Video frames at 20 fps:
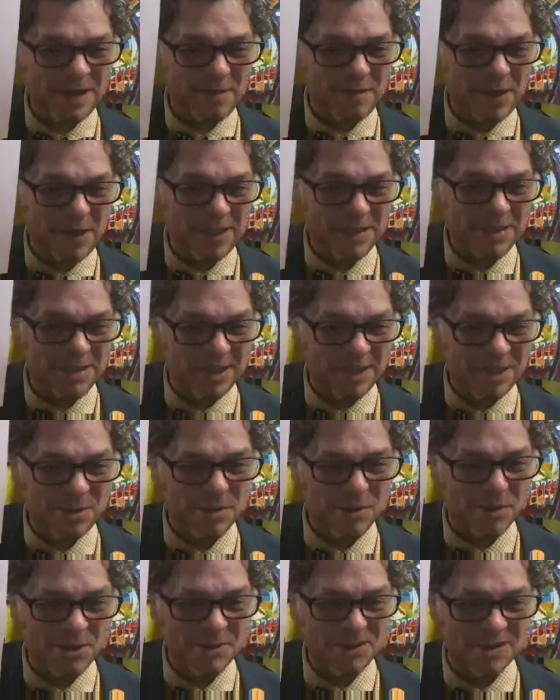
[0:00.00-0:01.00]
that makes the
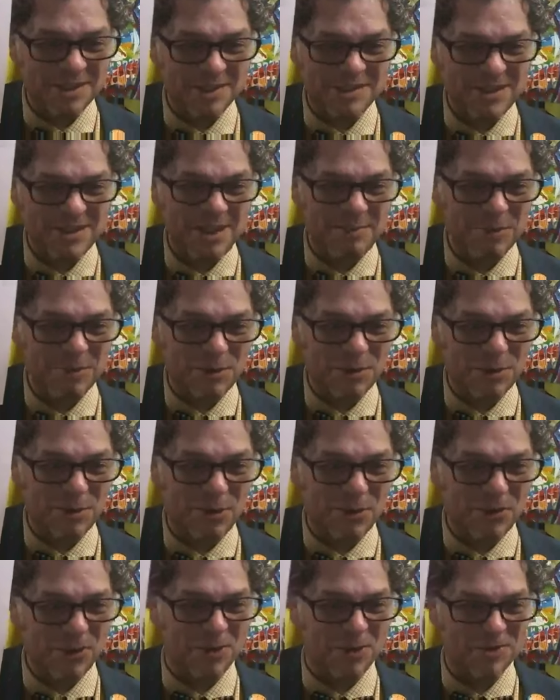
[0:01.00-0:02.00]
gyros is named
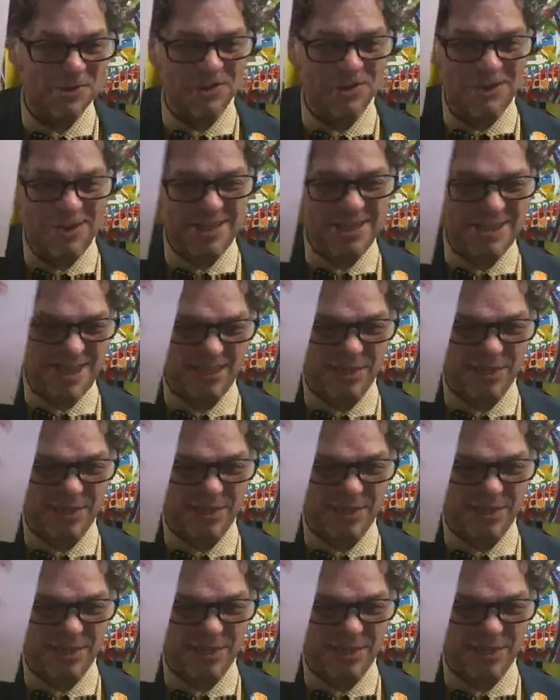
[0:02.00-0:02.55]
Kronos, so he's